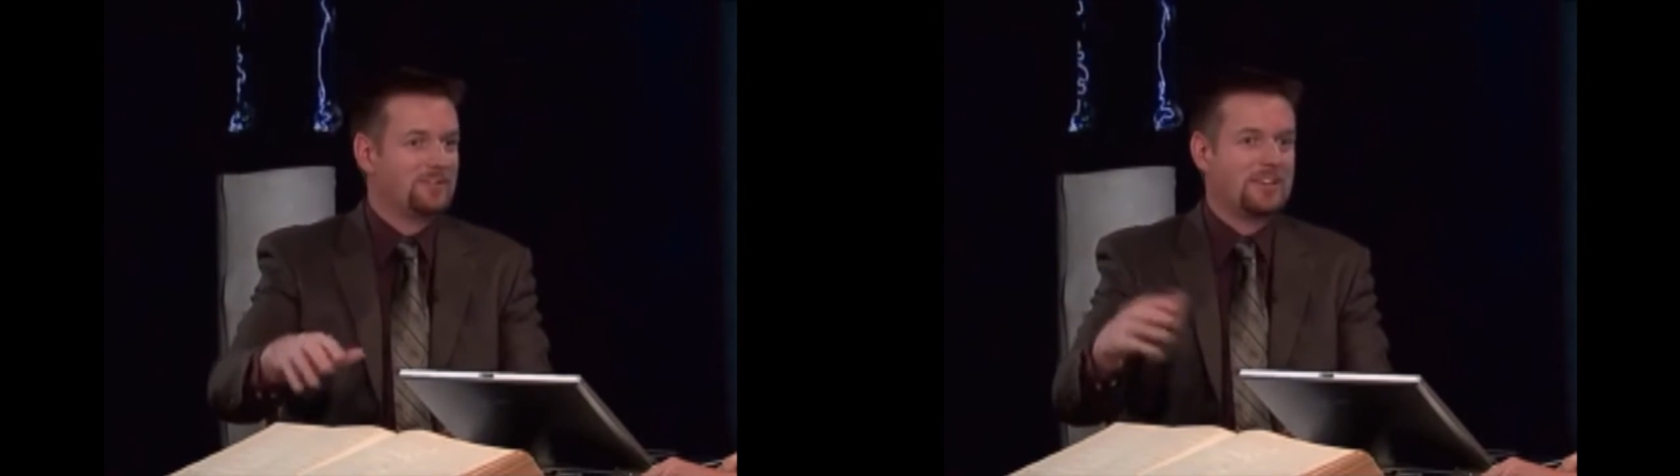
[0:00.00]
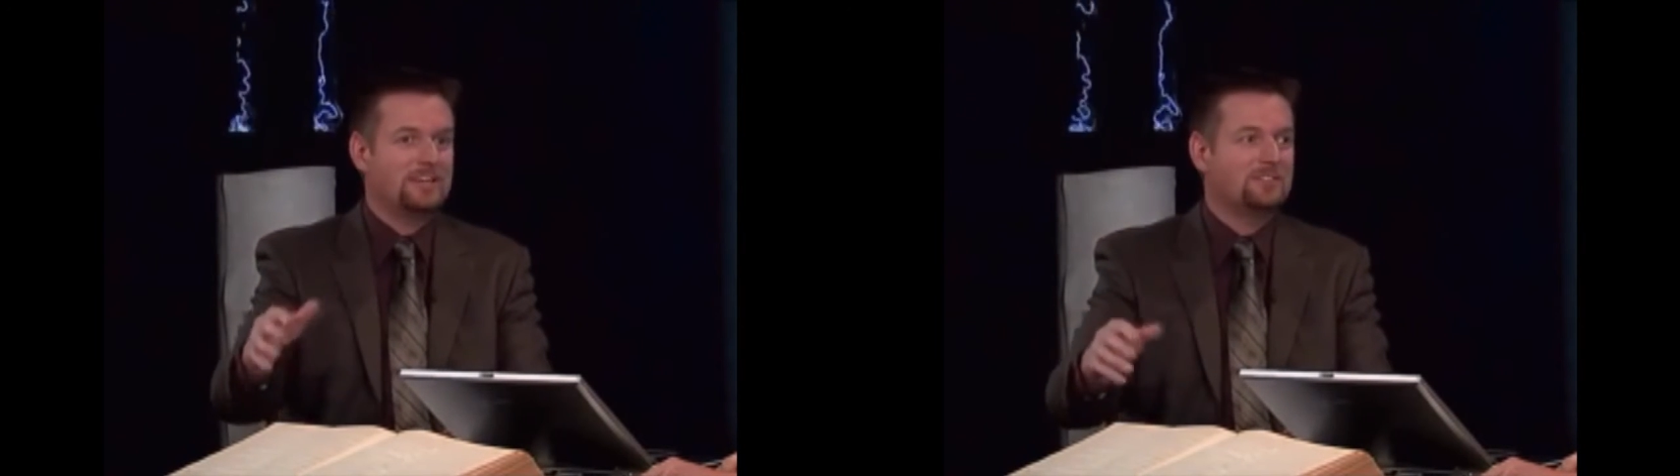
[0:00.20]

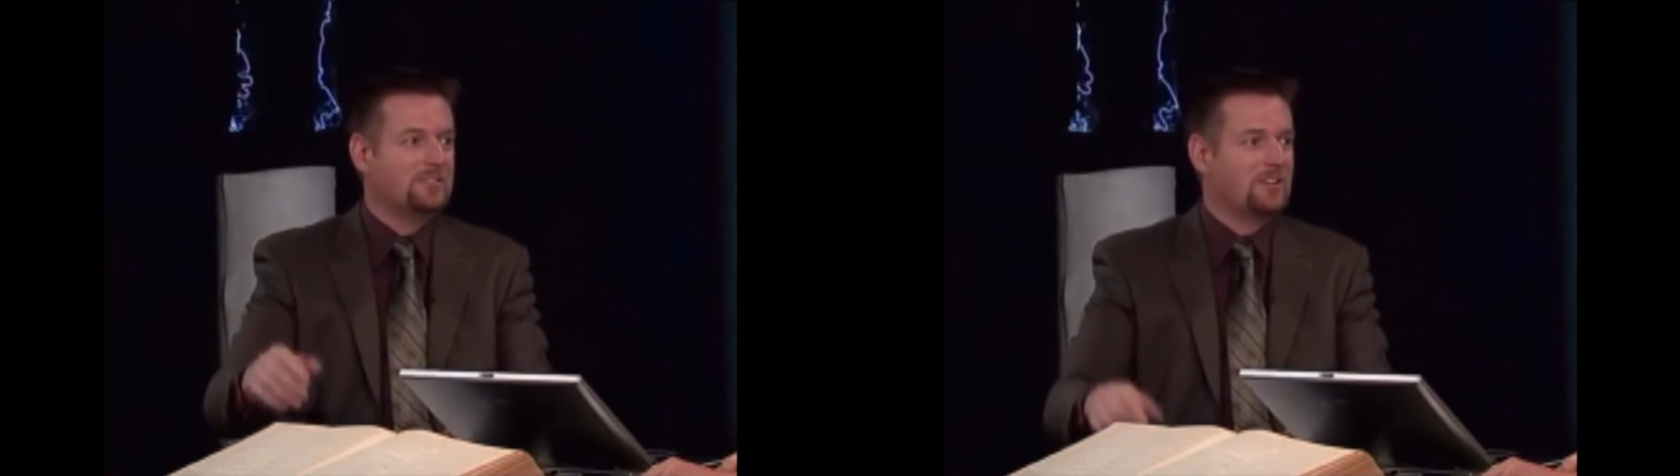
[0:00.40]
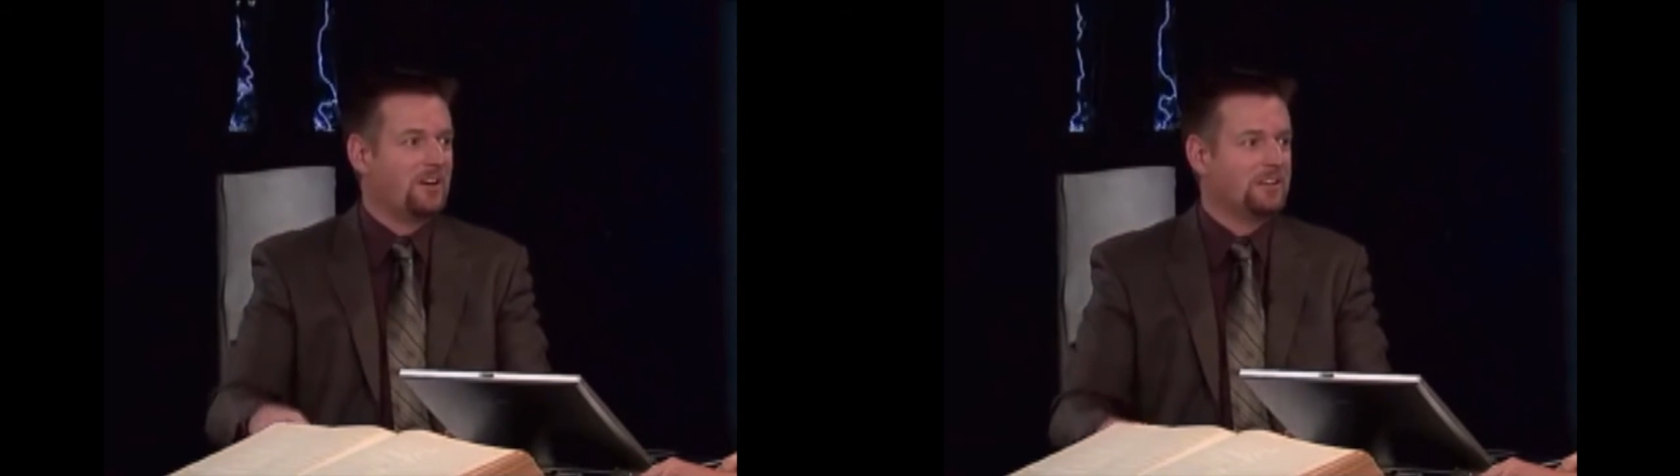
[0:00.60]
kids
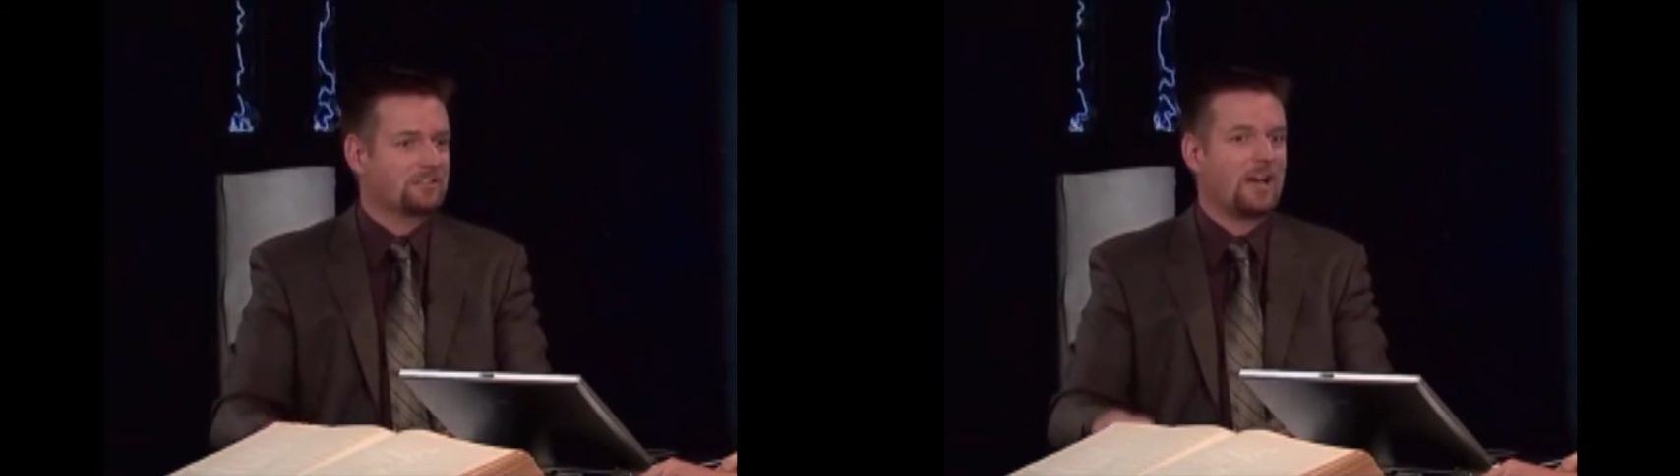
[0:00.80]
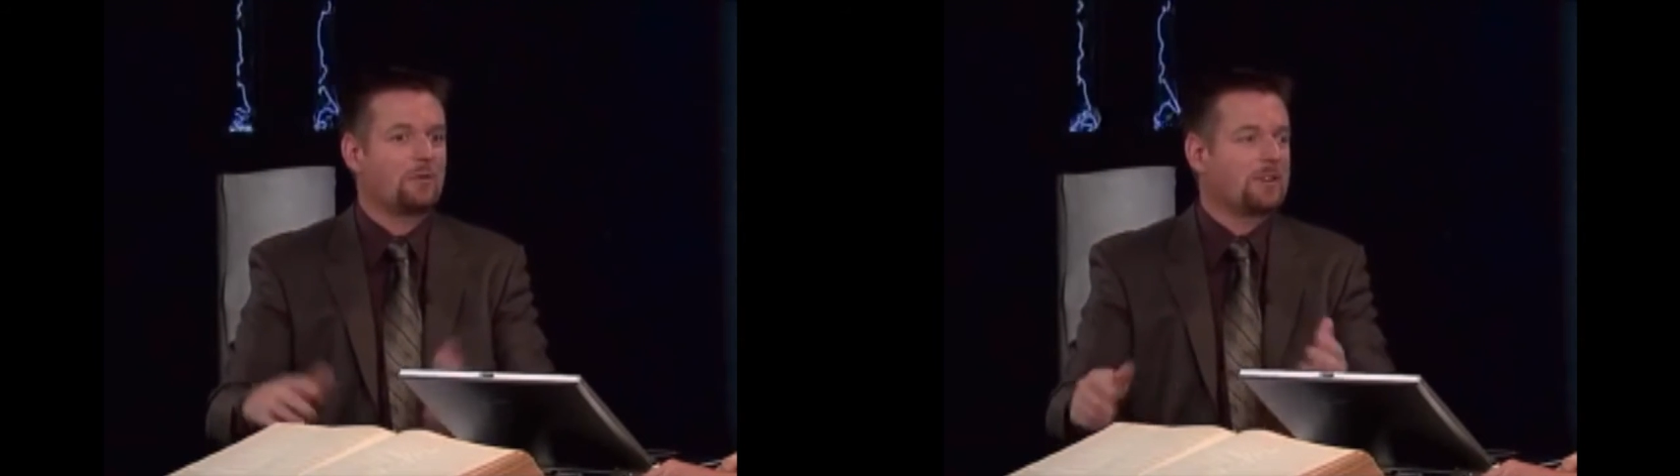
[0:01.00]
in the
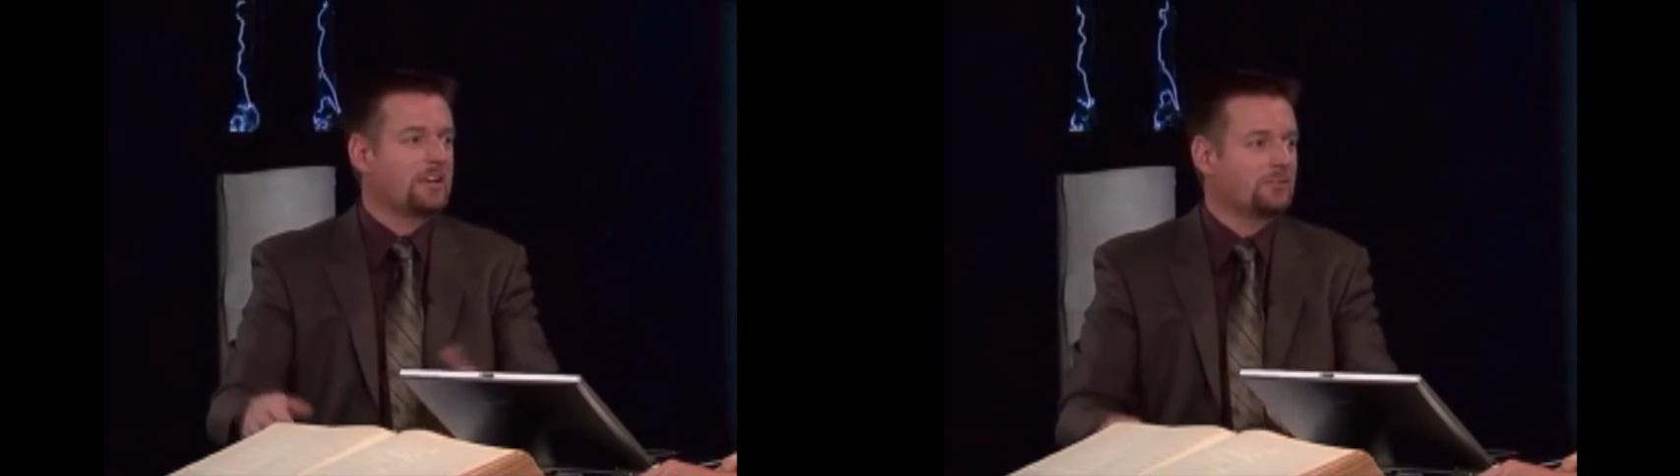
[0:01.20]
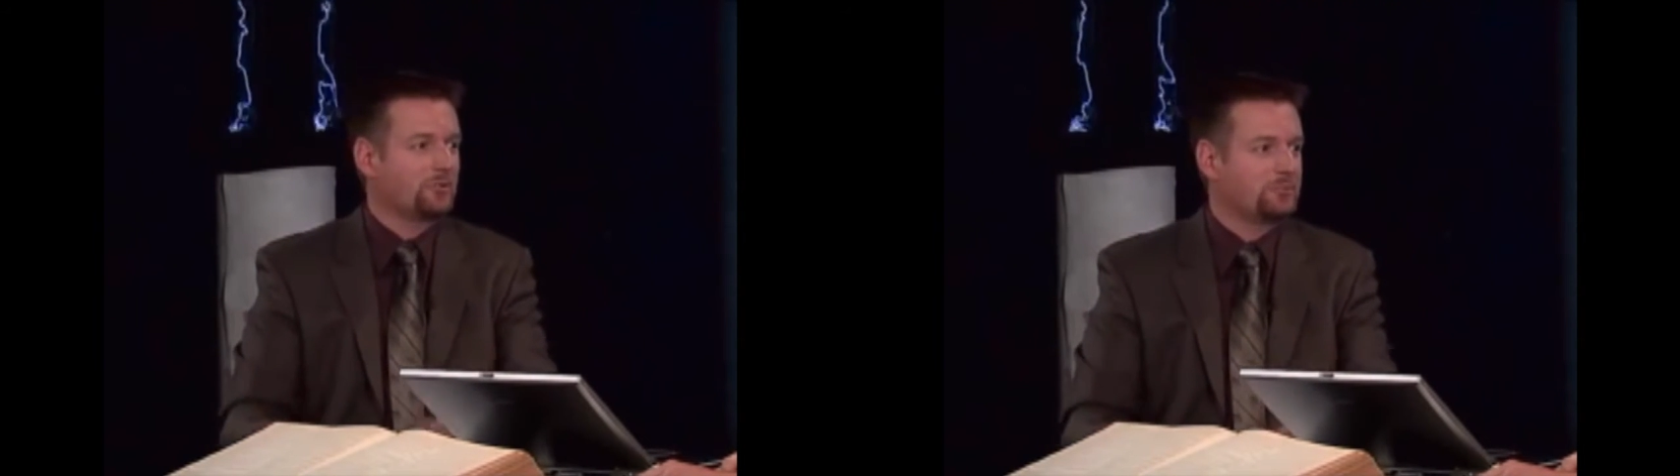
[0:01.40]
audience, how are
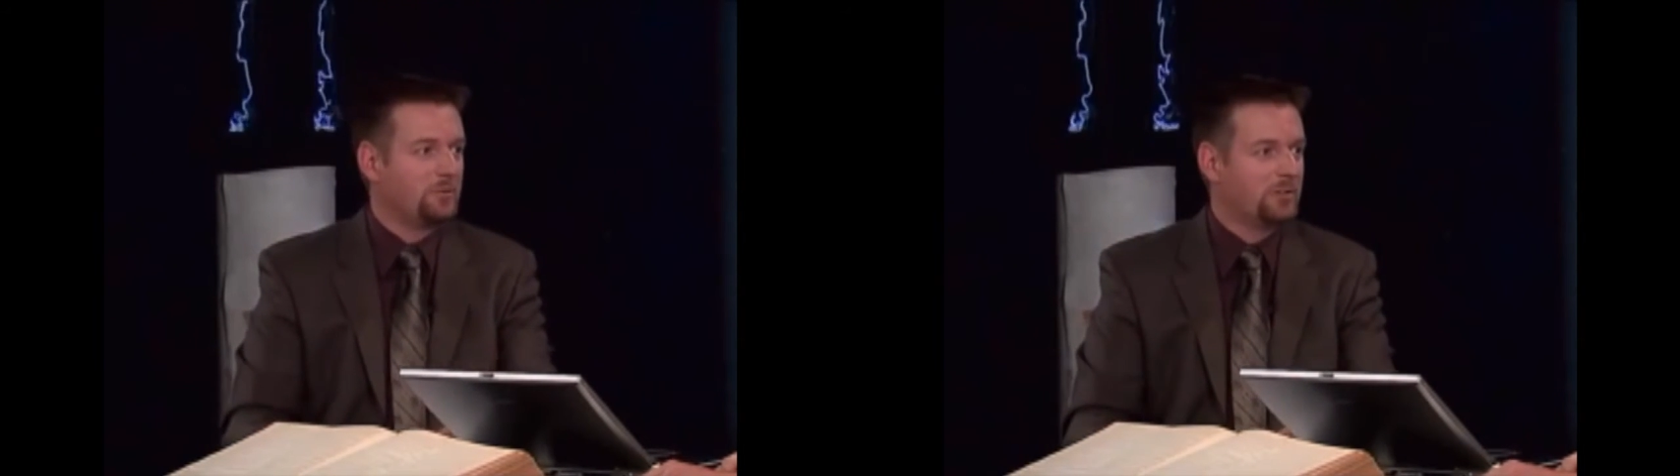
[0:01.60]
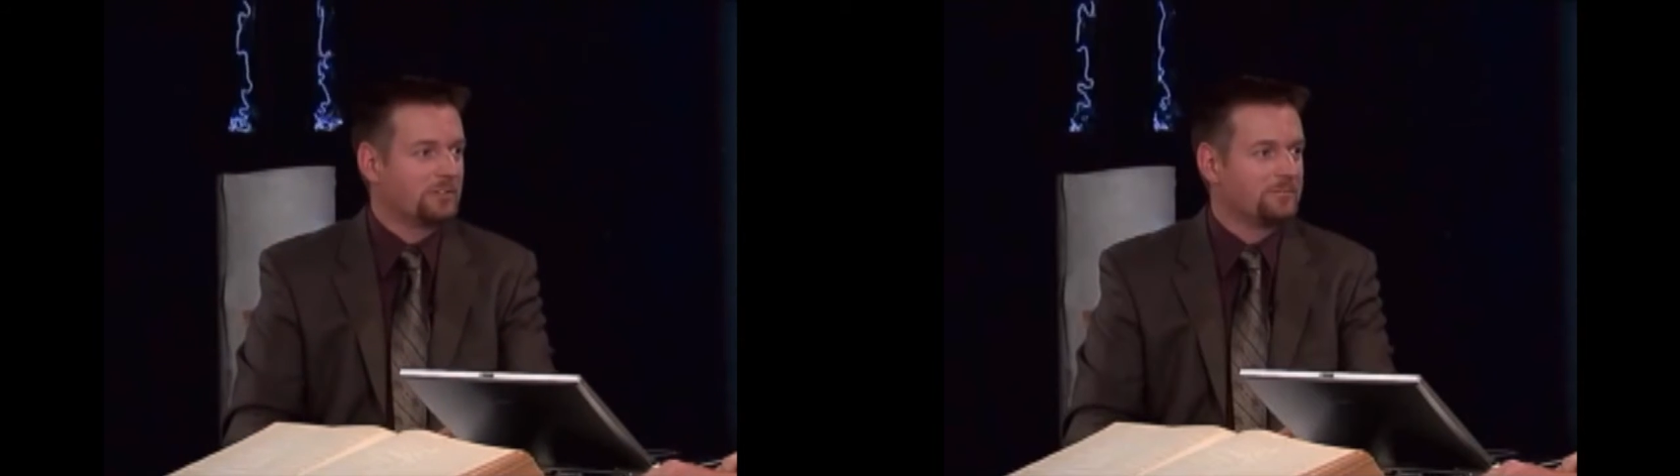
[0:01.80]
dinosaurs
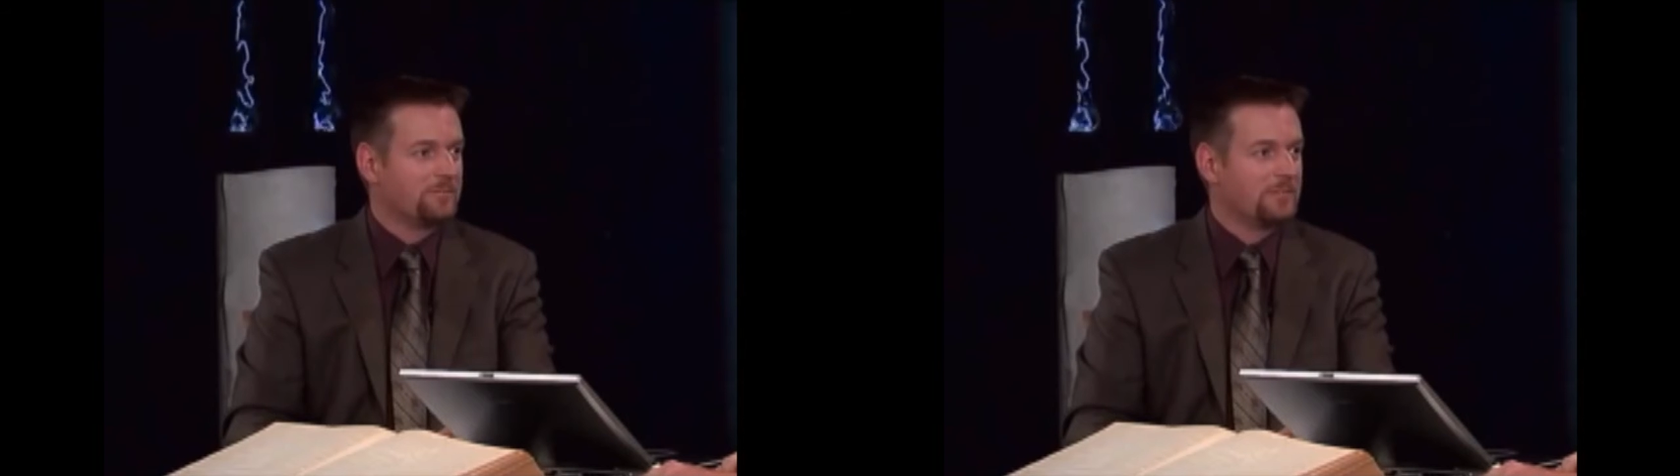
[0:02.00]
born?